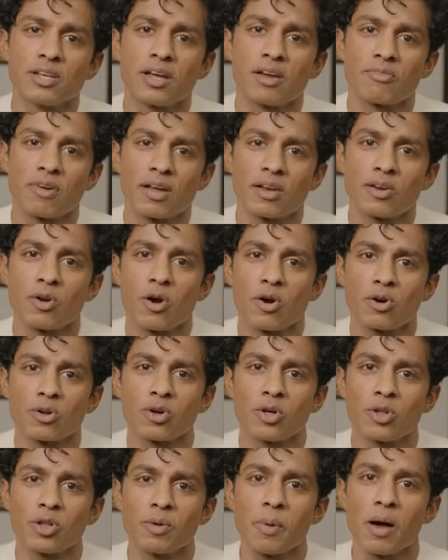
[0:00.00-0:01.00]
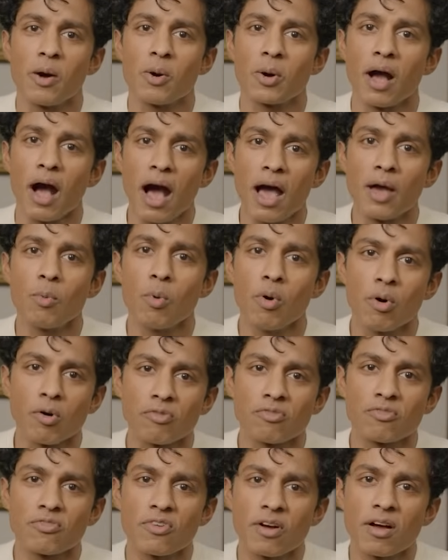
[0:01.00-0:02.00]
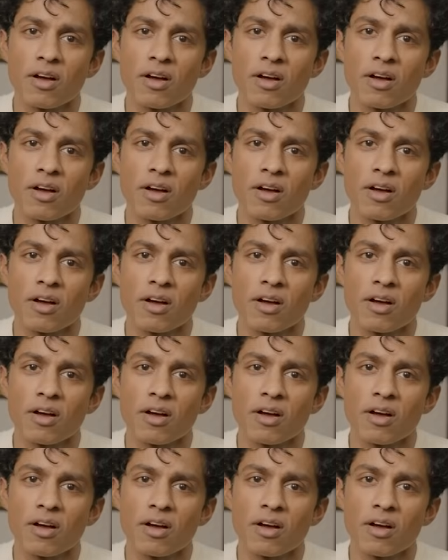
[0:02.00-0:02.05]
I read an article about Guy Wolff,